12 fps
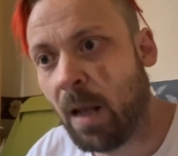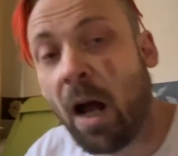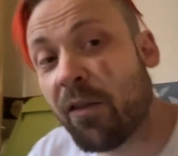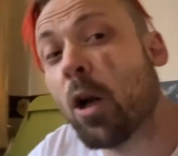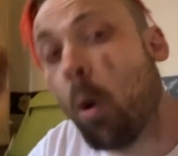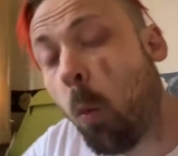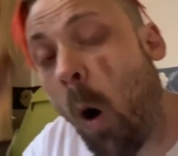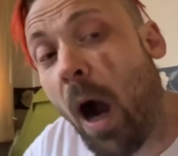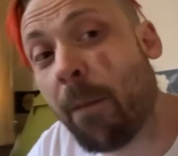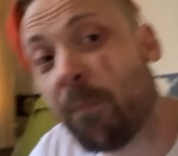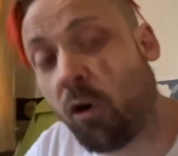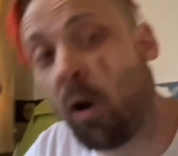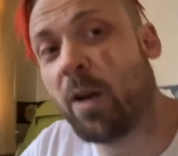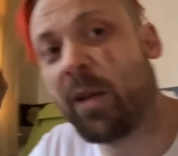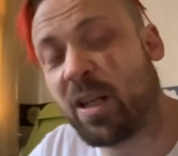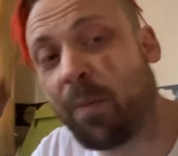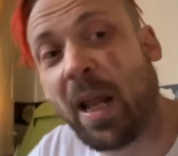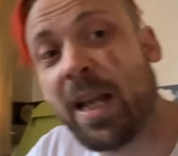I don't know why I'm trying to
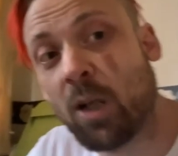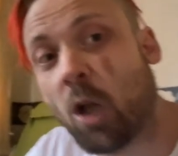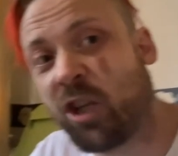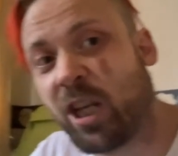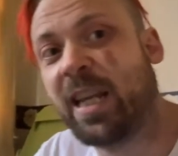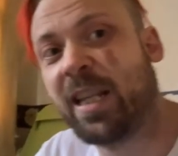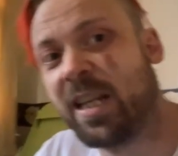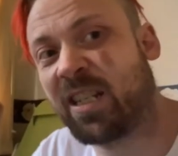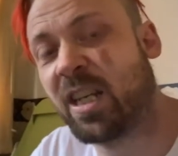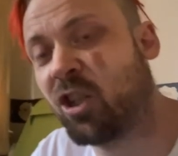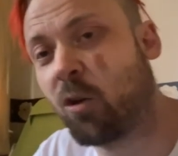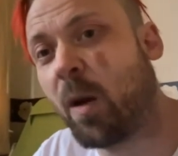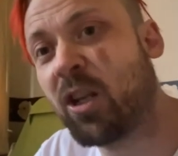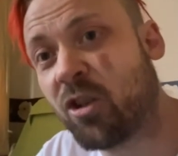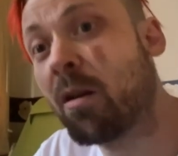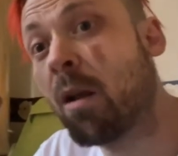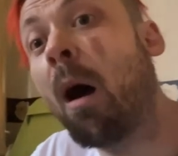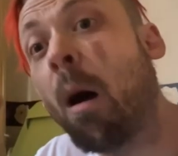explain logic in this
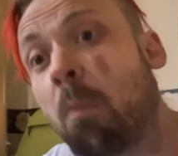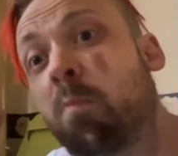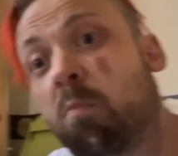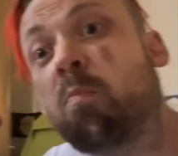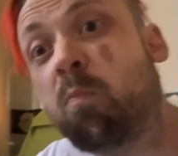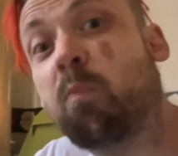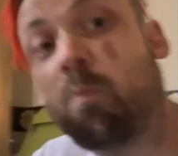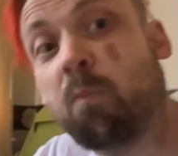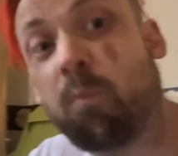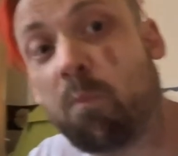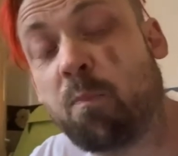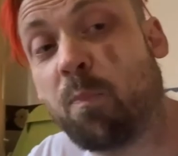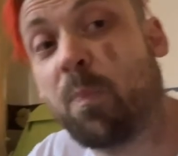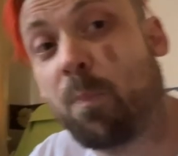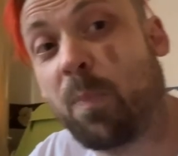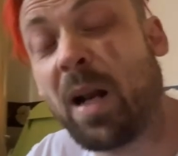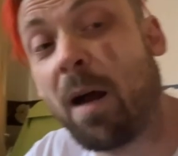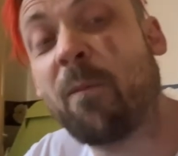situation,
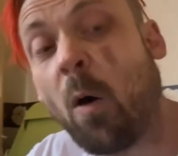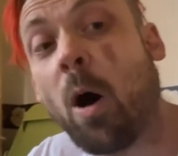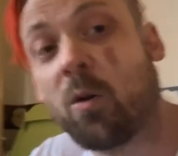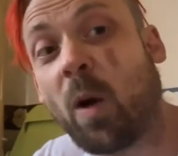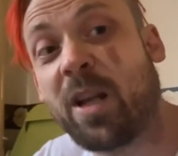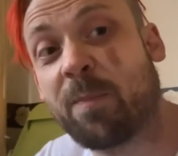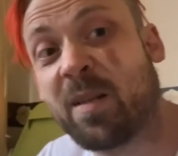but I thought I'd waste